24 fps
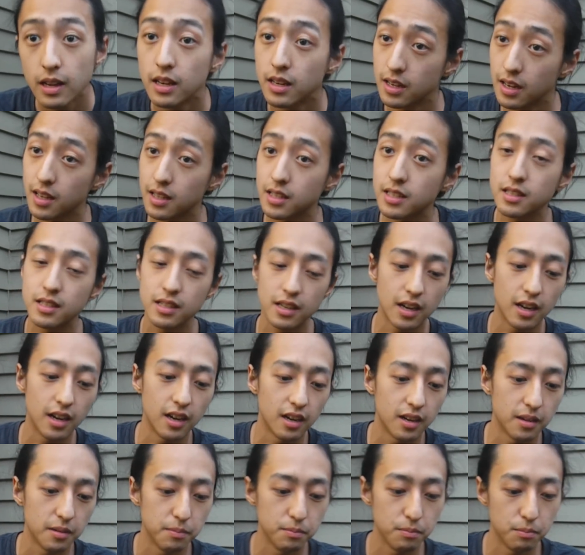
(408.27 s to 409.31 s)
Yes,
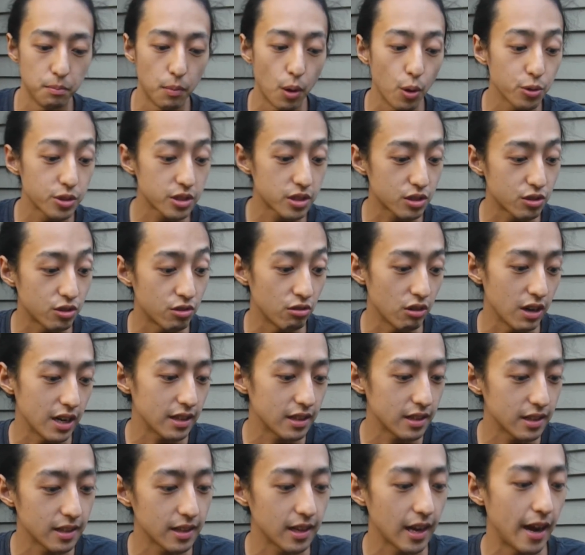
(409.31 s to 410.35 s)
most grit.
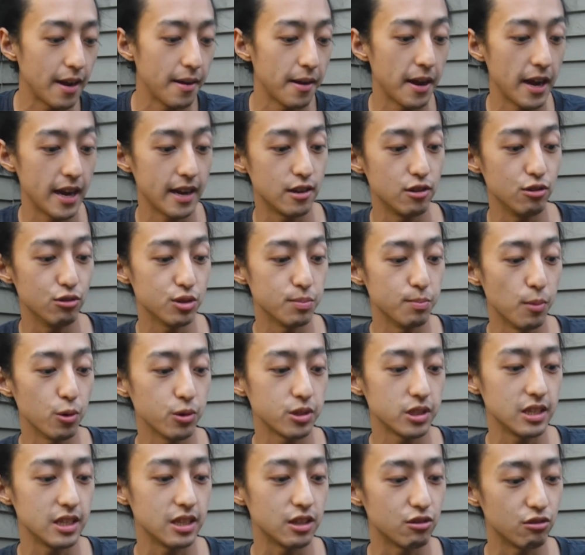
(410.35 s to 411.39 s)
I use
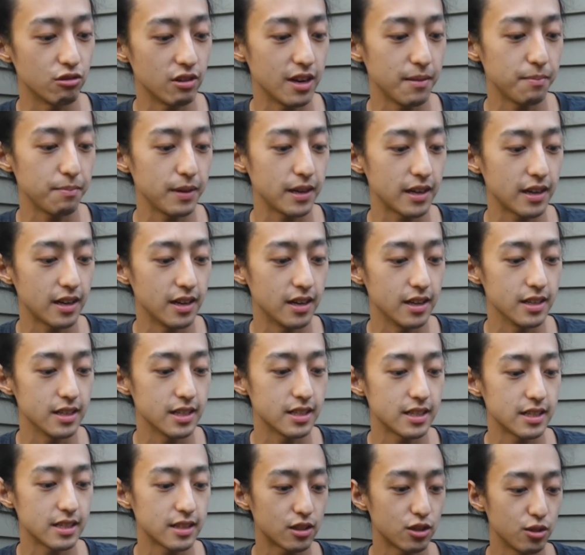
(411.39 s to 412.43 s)
mostly grit
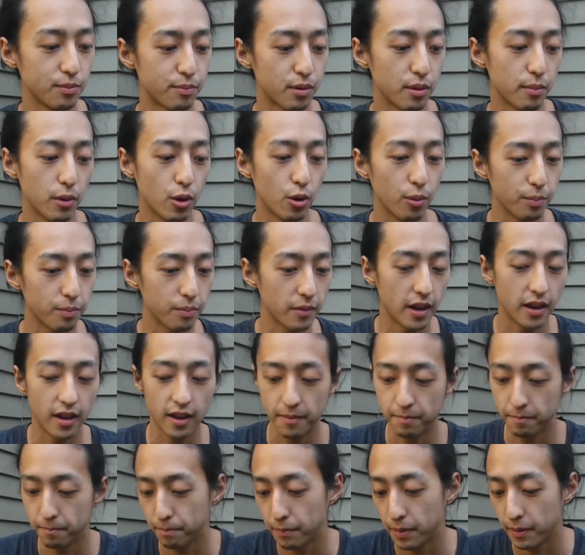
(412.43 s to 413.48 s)
to promote
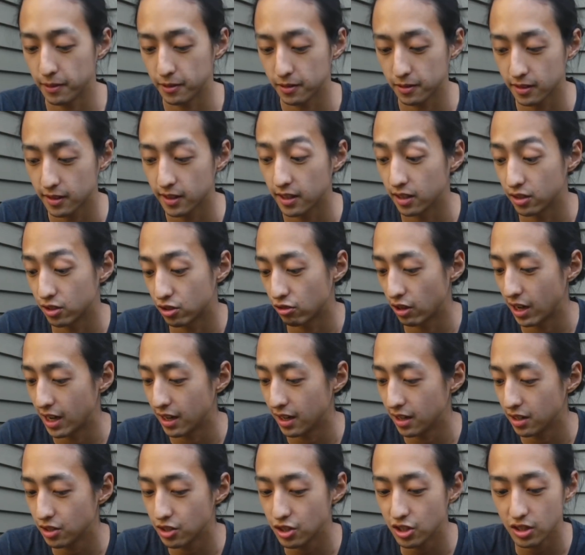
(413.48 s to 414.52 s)
good
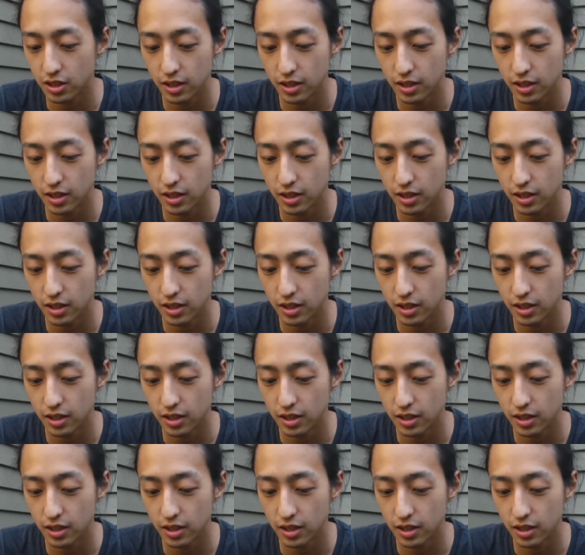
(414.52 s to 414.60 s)
drainage.